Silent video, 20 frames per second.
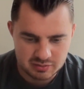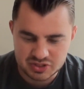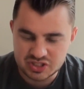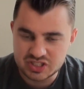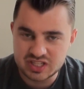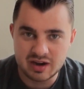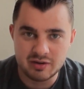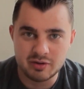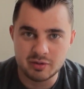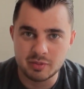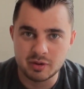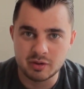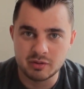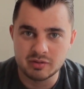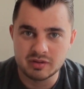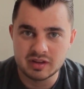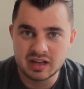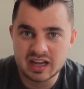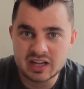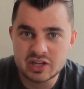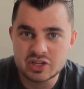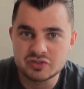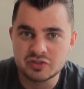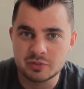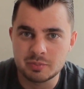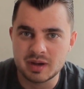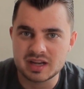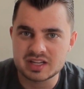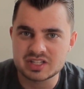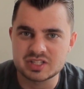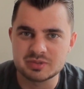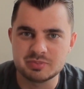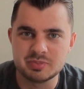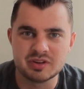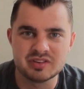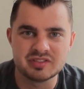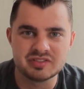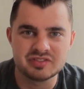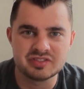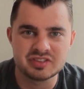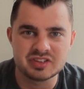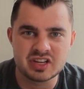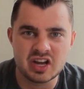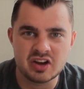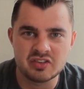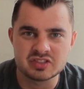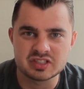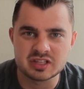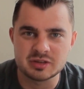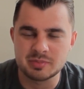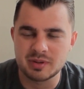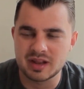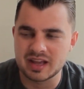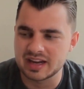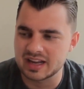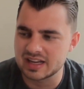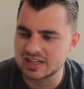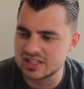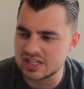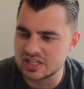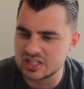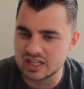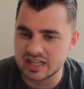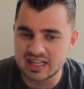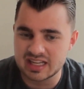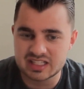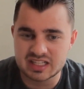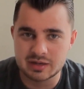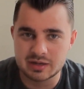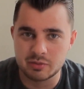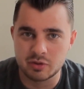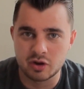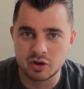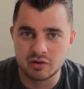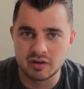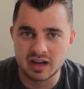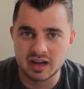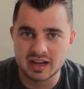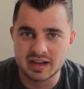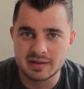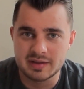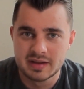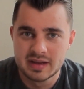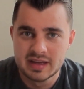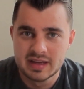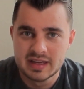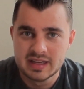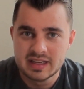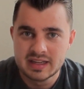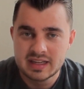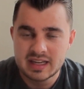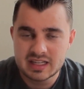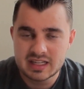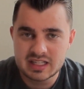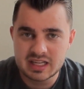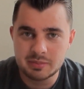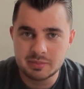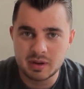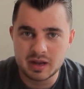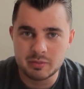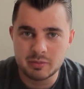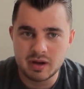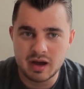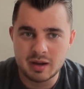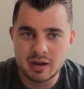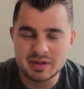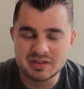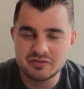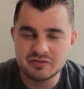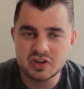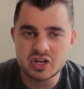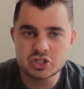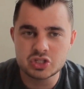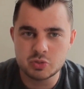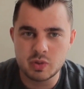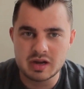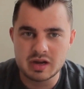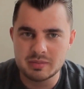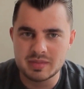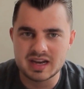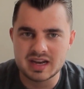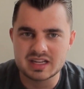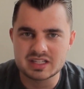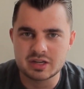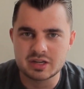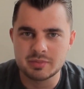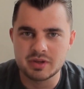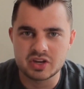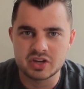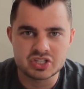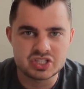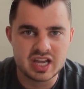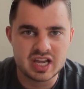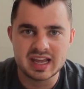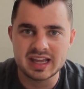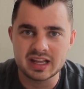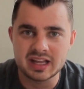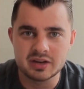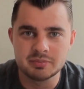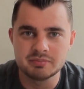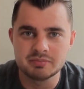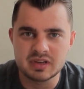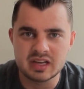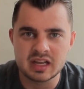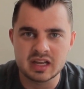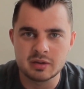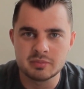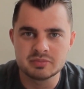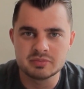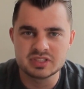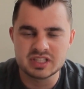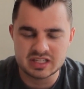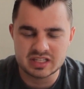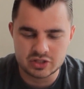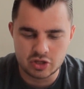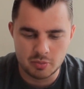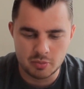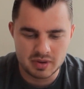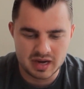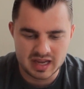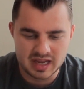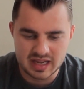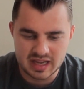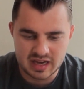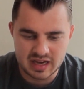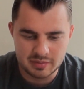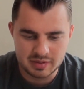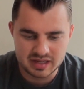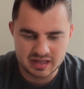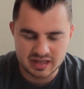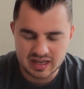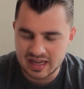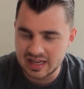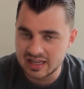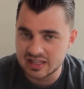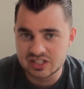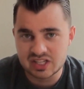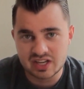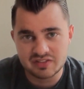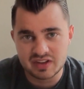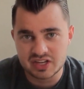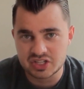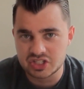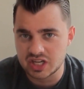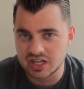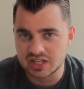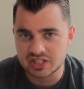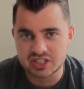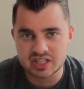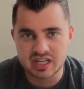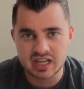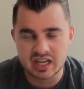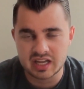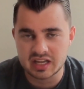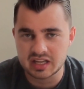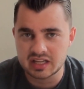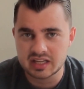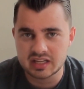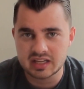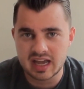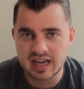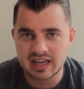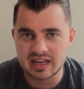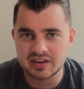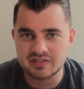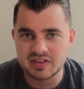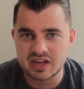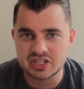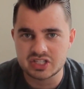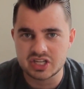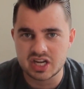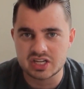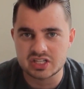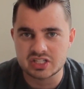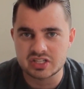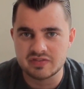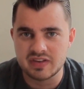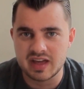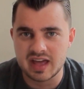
terrible. I used the pasta pun for obviously playing against Italy. Italy were alright. Italy played well. I mean, first 20 minutes, I'll be honest, yeah, England did dominate it. I mean, Ings had that chance, Kane had that chance,